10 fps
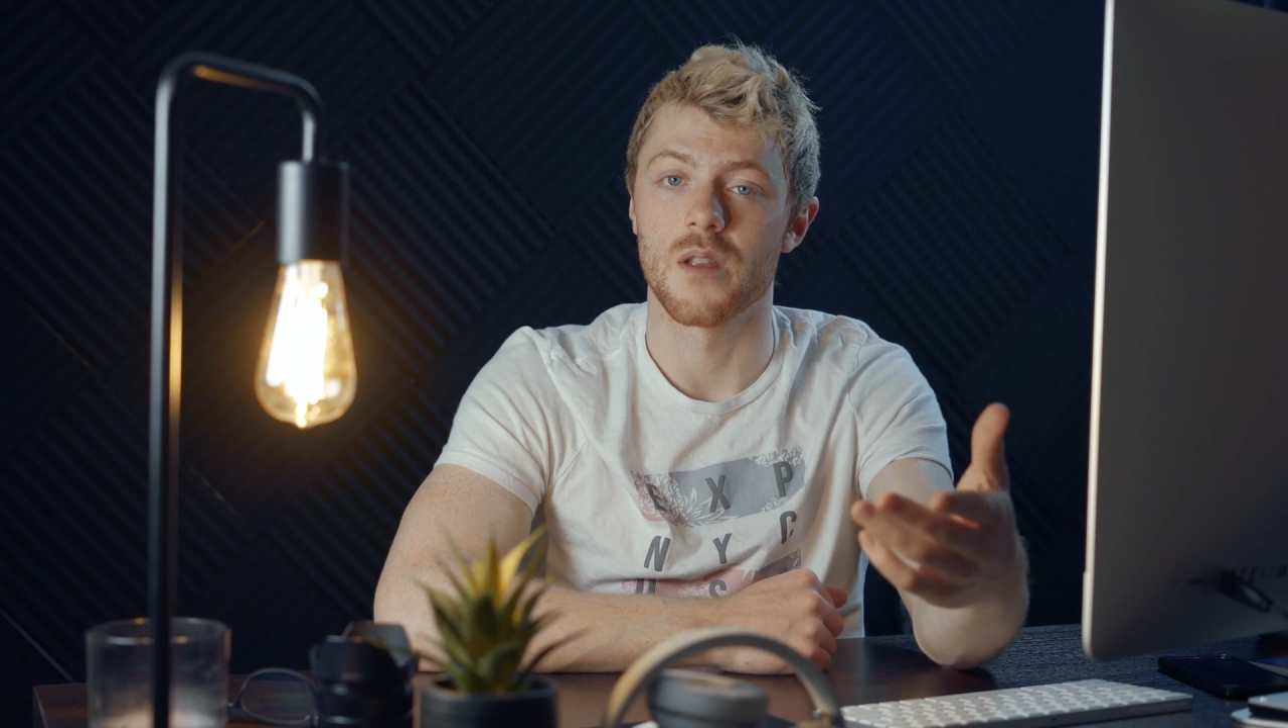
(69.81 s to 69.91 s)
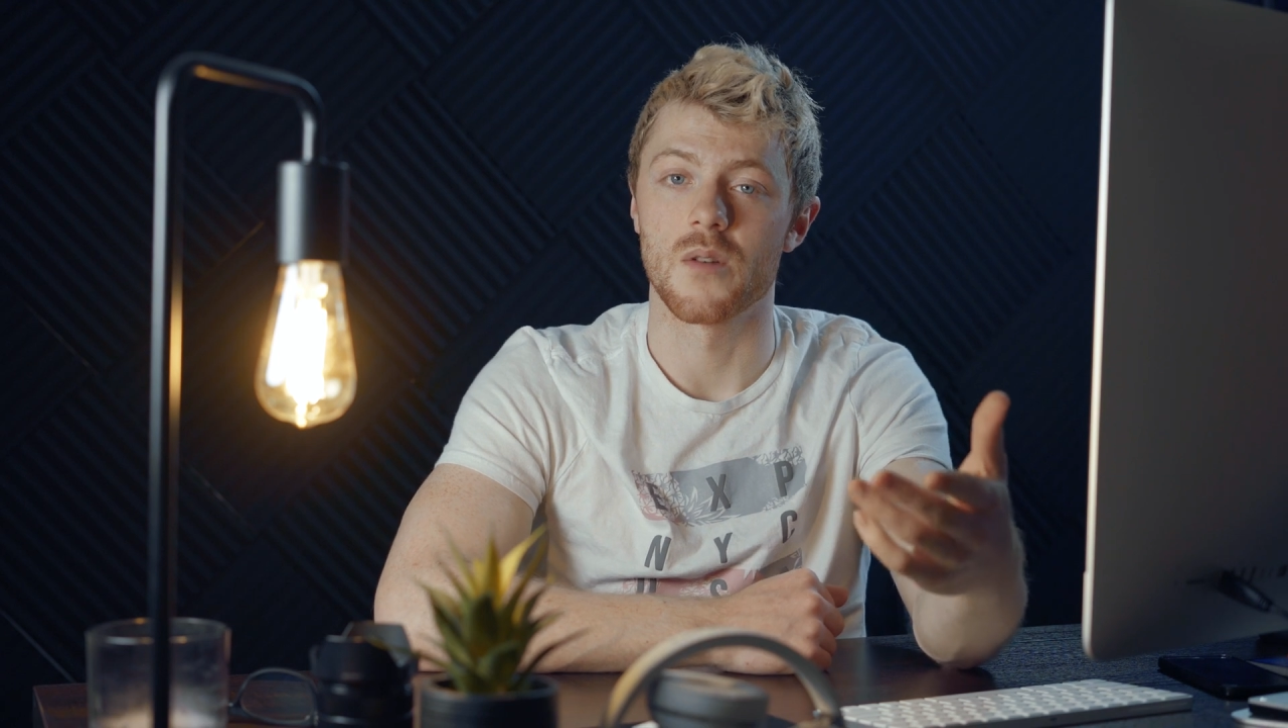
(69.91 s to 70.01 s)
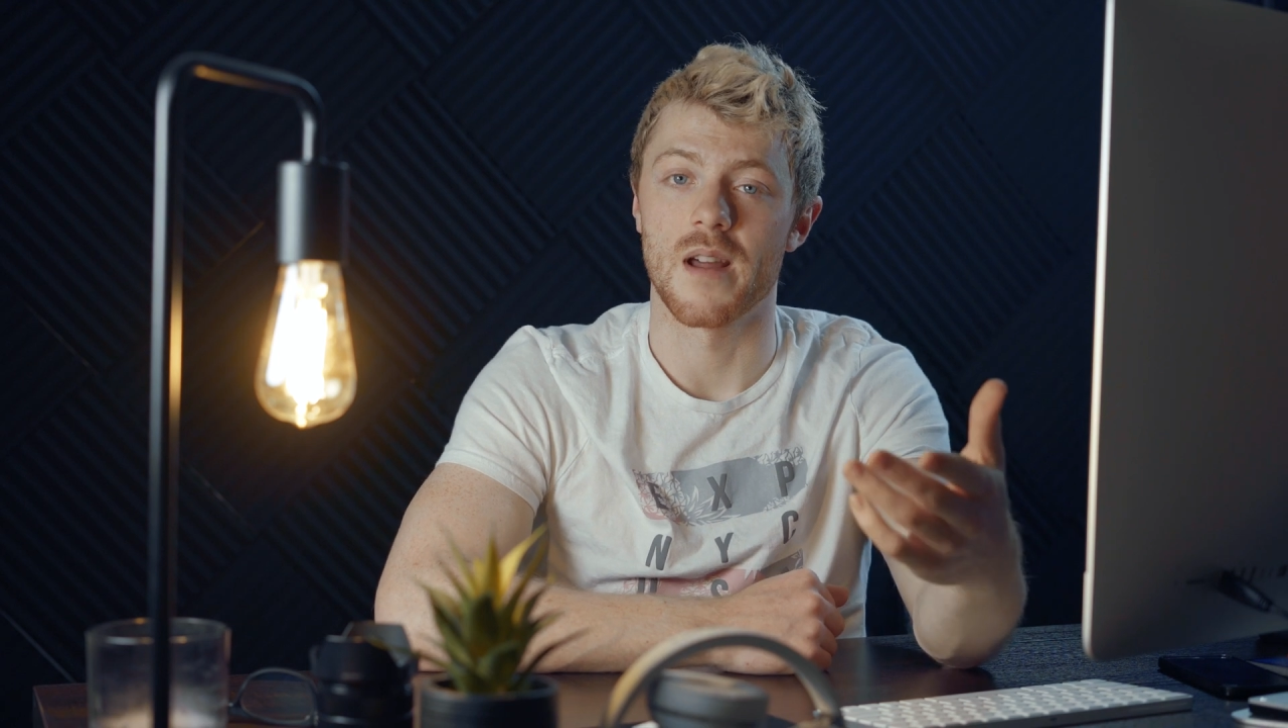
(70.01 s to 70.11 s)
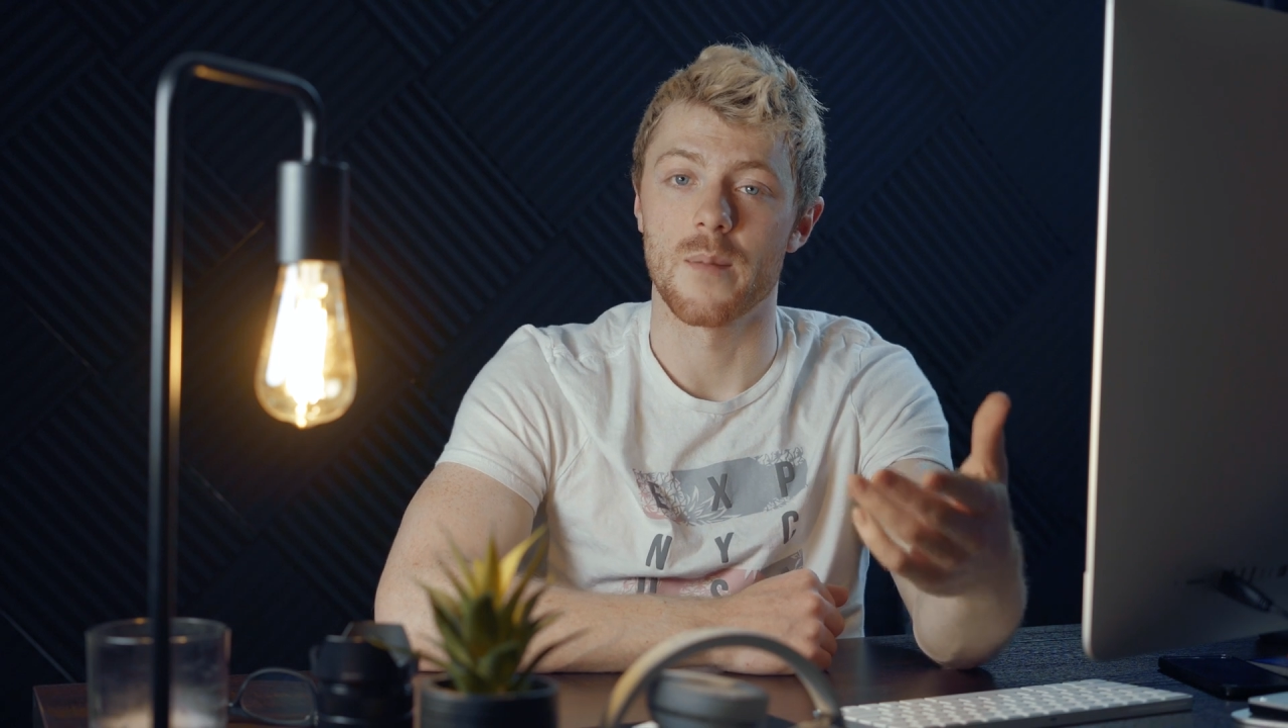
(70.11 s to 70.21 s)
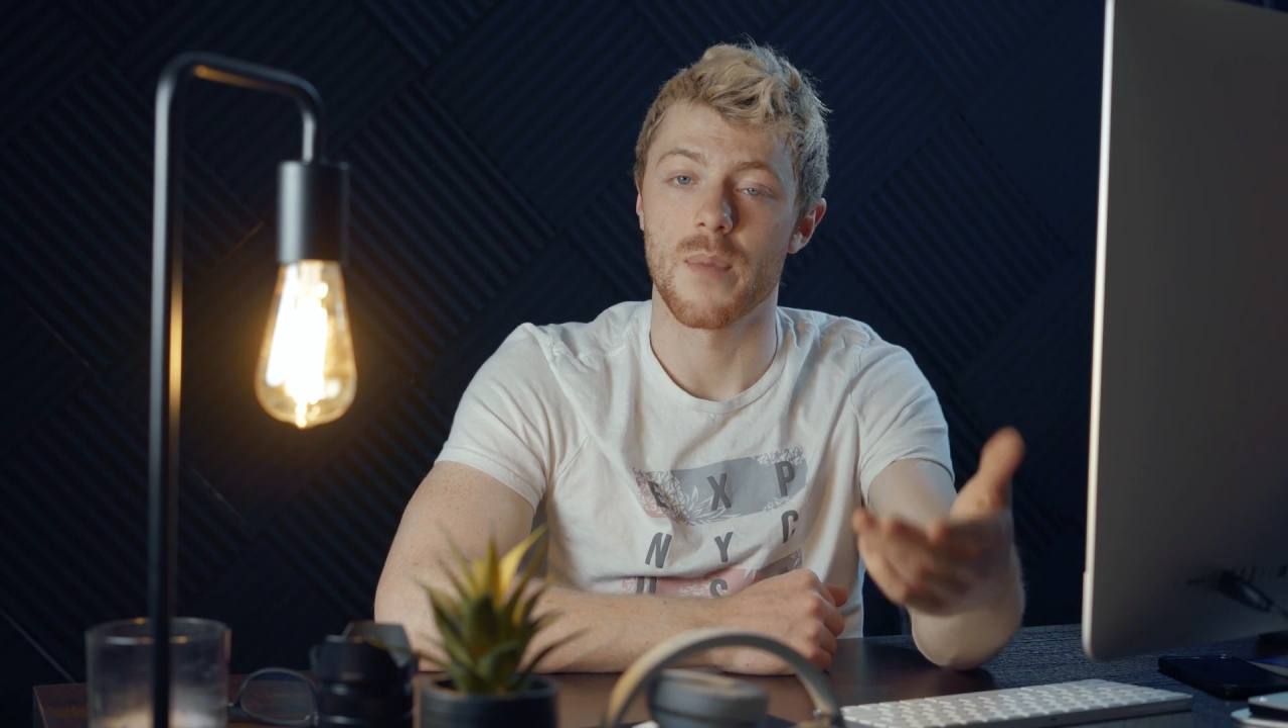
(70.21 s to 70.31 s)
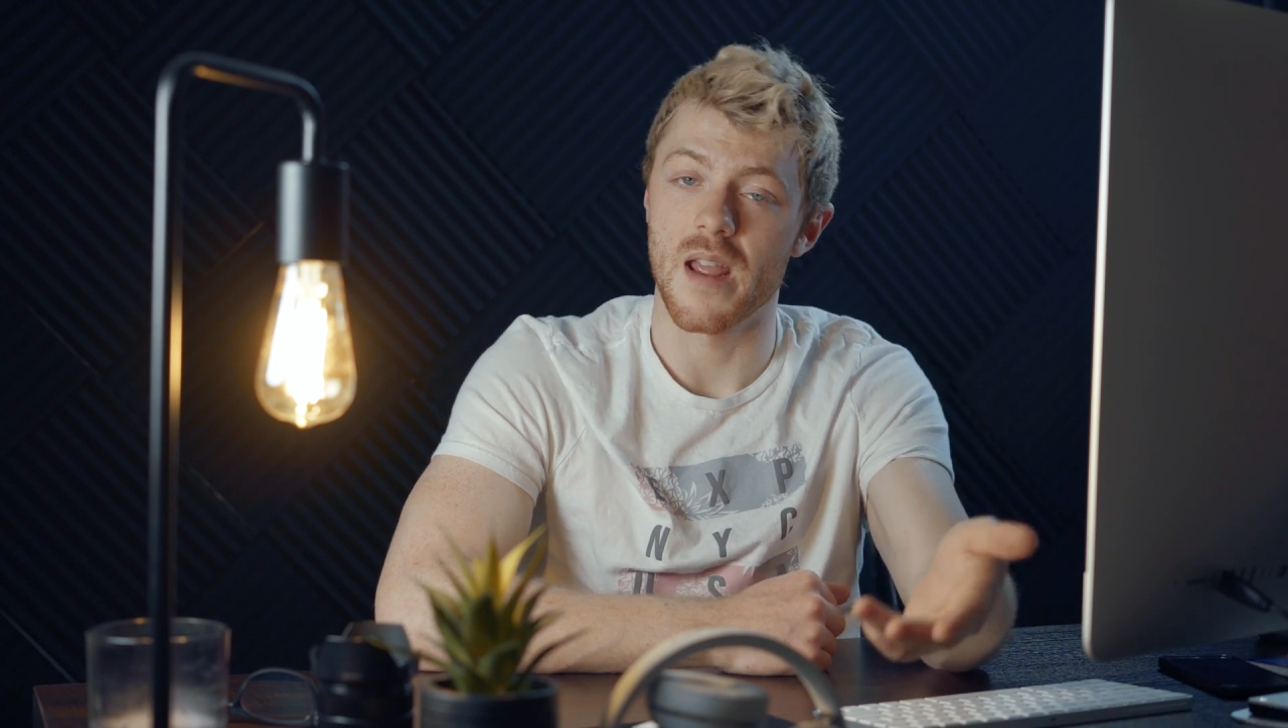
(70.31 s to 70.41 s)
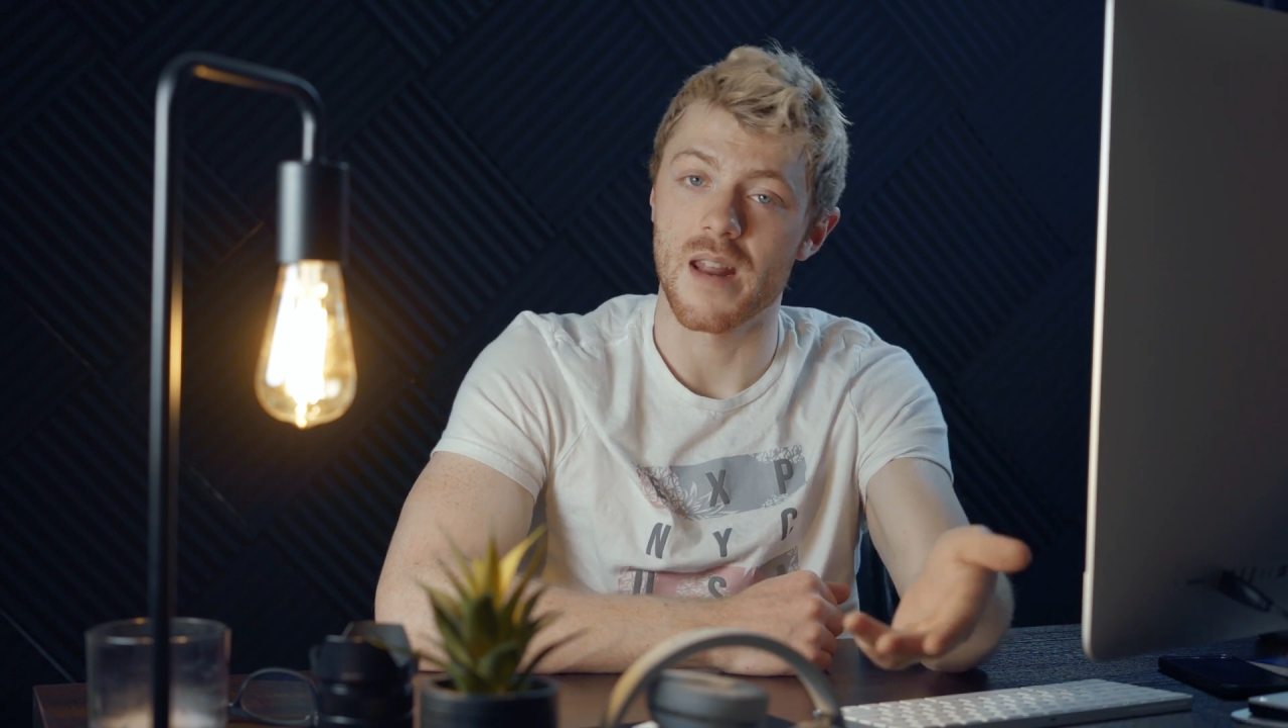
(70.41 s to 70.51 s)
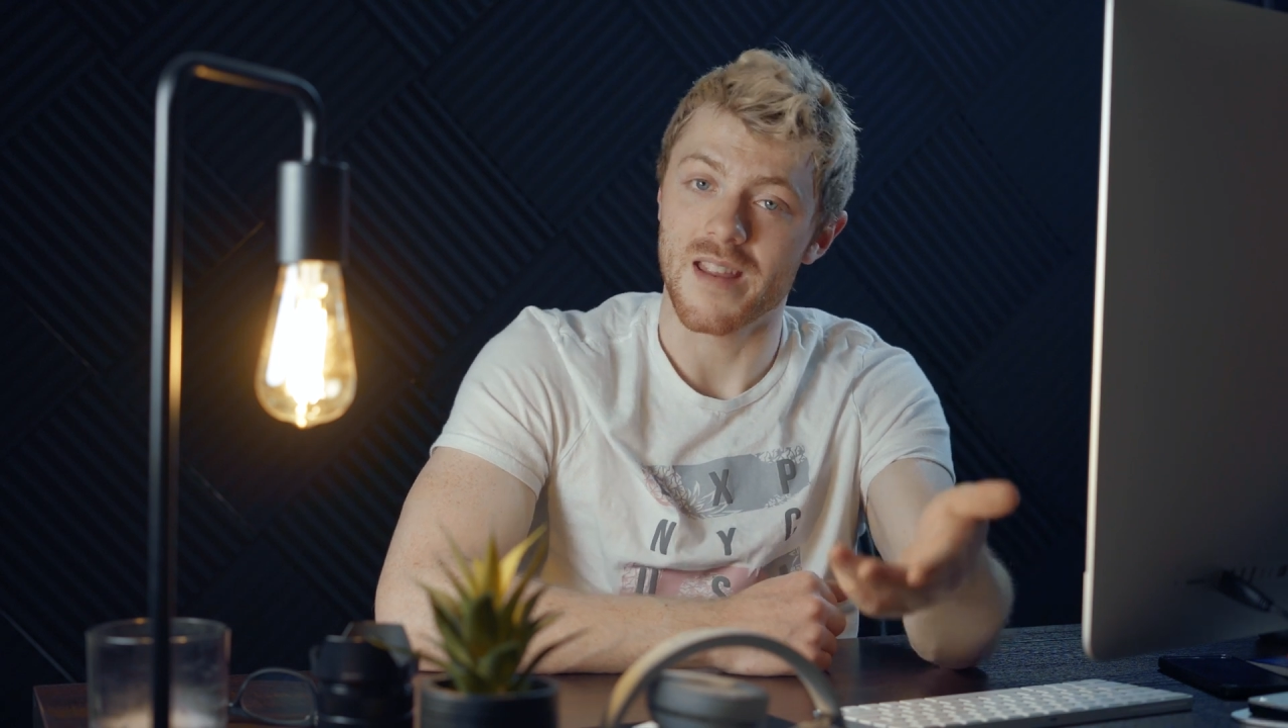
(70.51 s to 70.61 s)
you got to pay